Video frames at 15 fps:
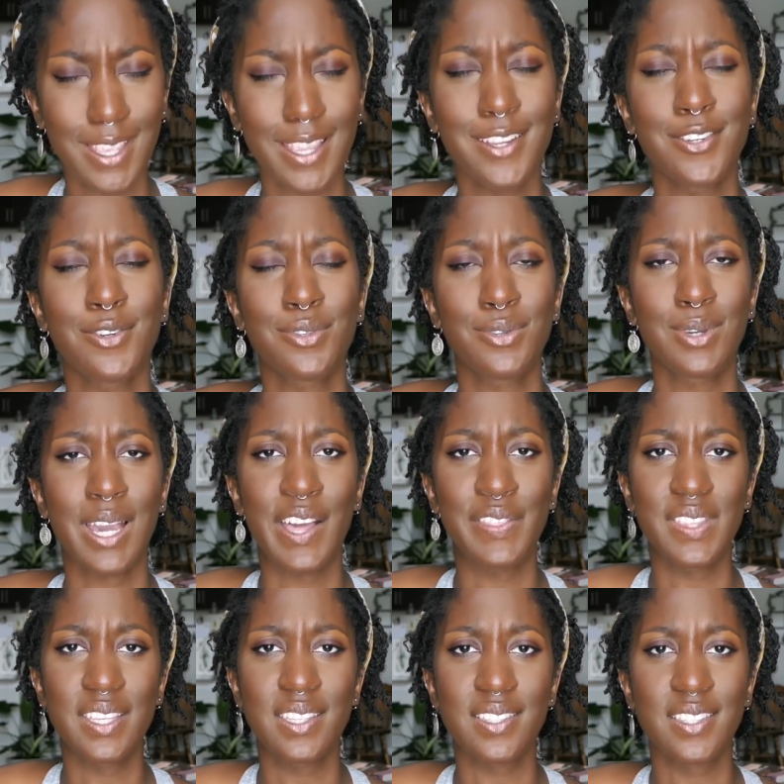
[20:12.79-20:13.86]
I know you got
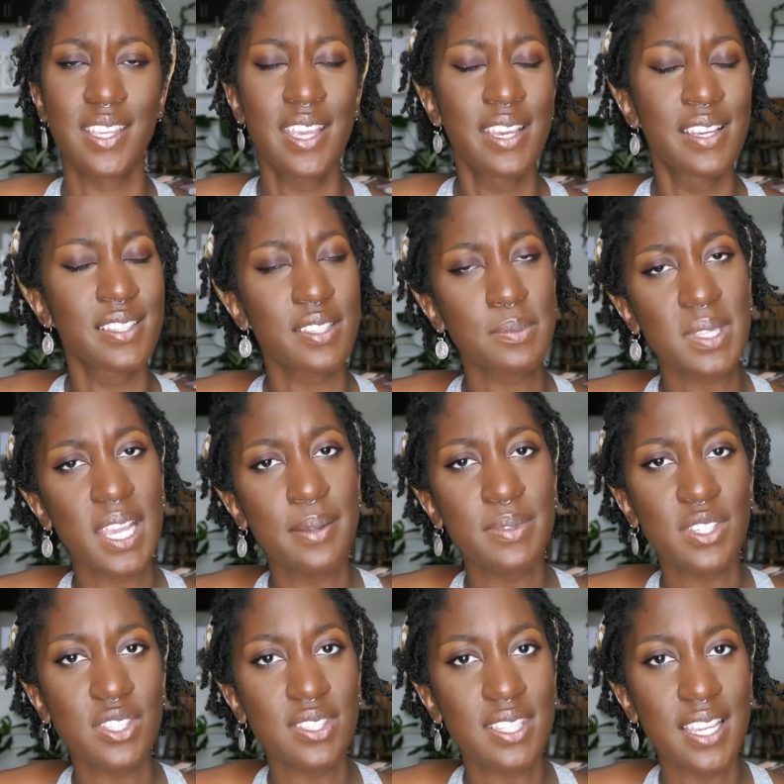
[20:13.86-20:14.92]
this. Sometimes
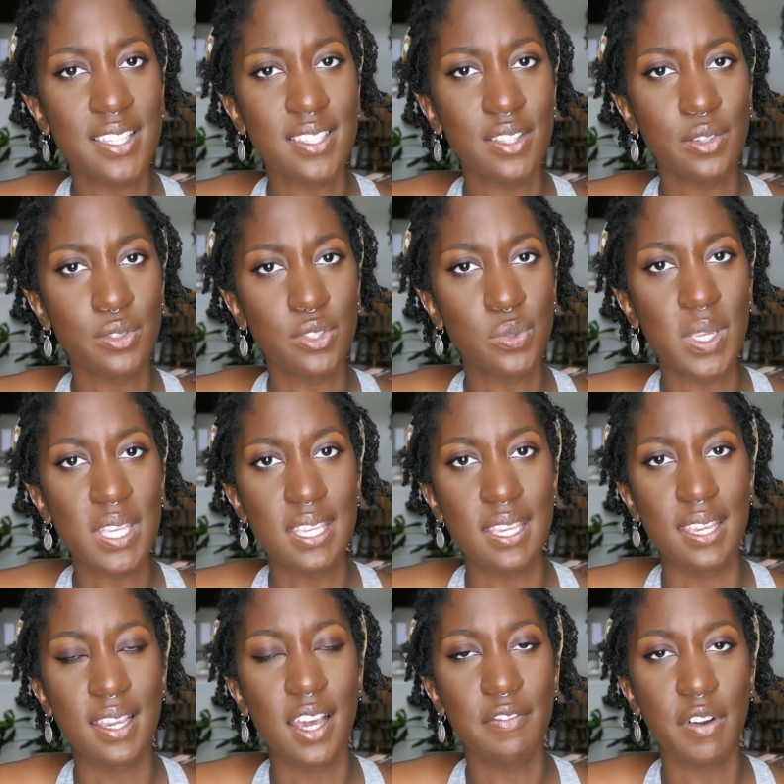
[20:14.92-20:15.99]
it just takes a little
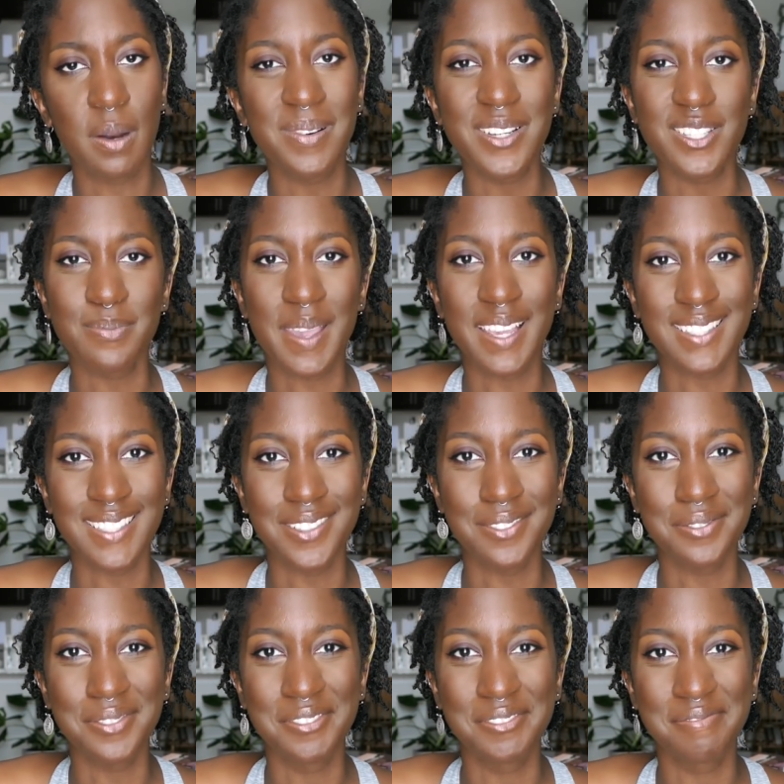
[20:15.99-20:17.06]
tweaking of our perspective.
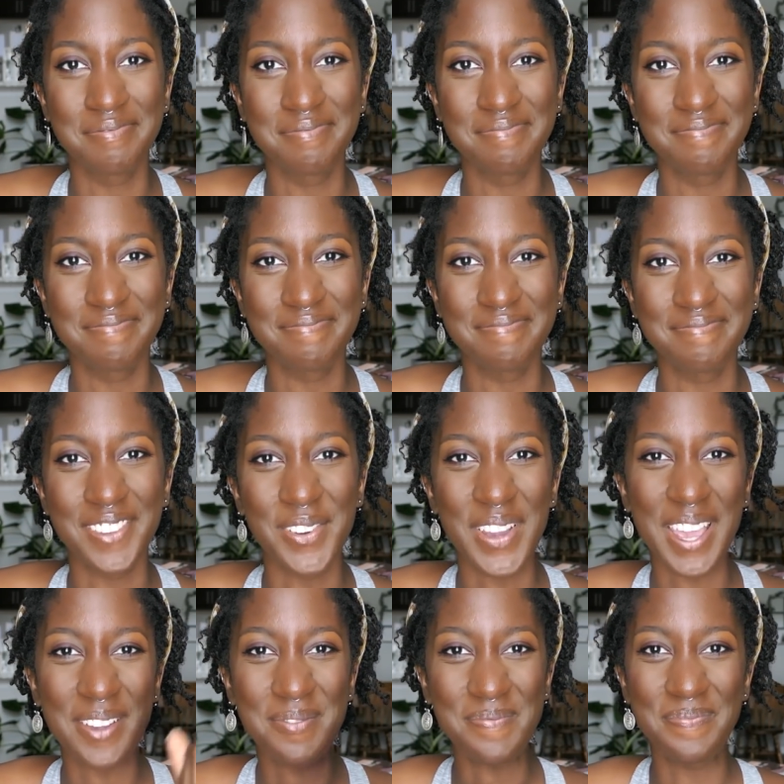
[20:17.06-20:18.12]

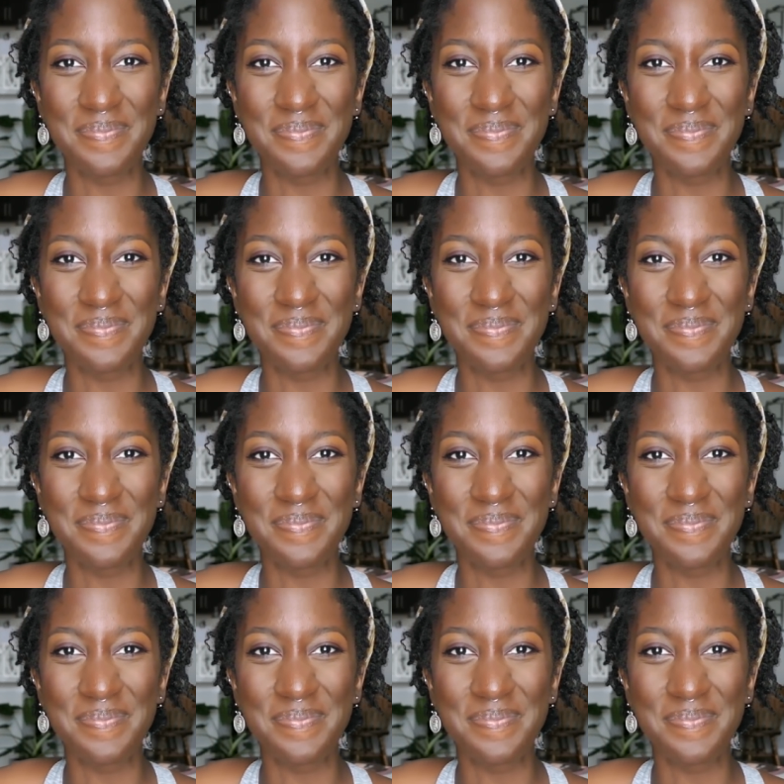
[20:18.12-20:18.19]
Okay?